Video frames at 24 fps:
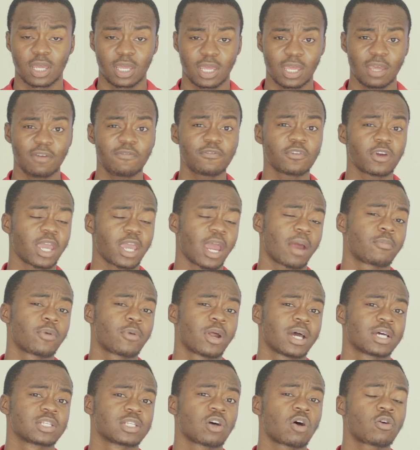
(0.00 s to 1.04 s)
If your camera
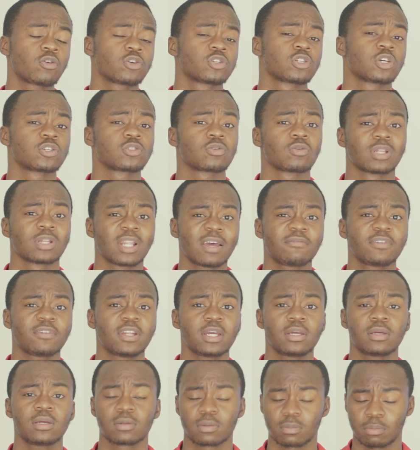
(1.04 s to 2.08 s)
has horizontal
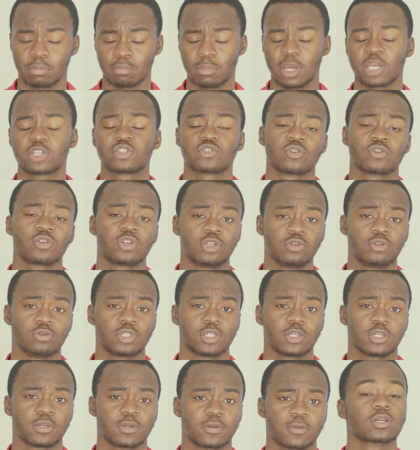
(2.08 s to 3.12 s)
leveling, make sure to use
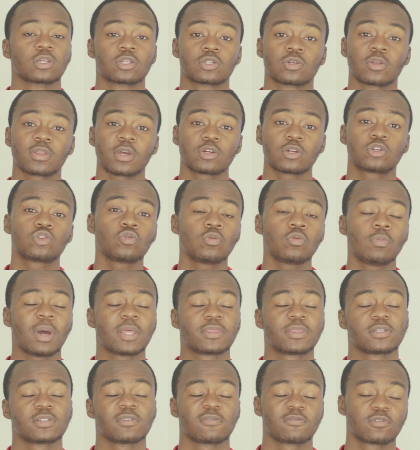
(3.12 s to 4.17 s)
it. So there are two
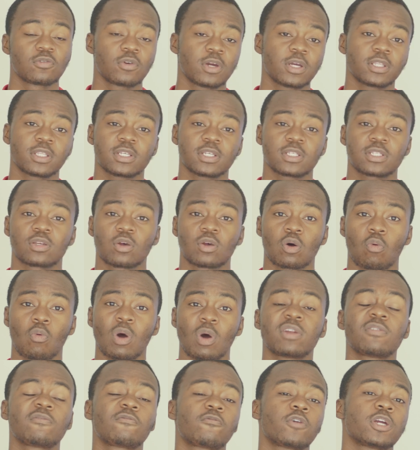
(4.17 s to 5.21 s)
methods of doing this,
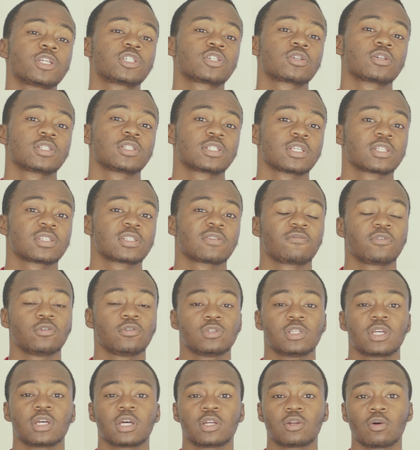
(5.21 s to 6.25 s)
one of which consists of
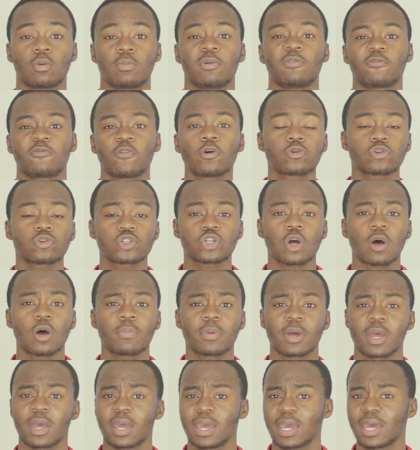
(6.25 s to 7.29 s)
using Adobe
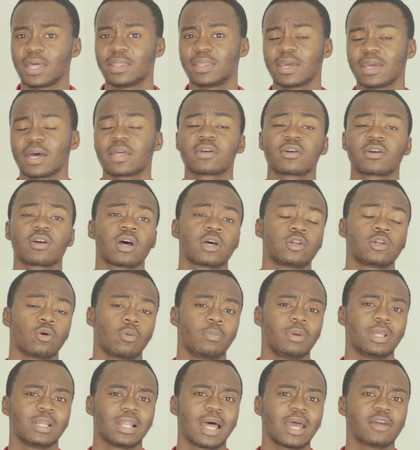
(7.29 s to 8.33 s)
Photoshop and the other
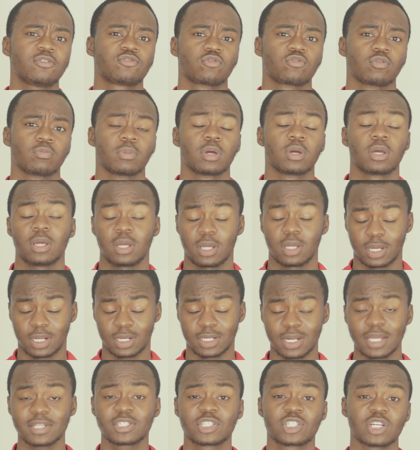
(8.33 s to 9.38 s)
Adobe Lightroom.
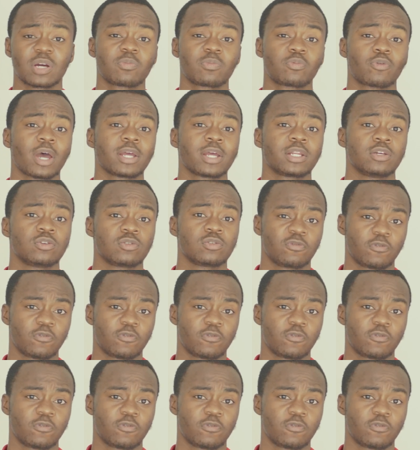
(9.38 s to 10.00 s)
Let's jump right into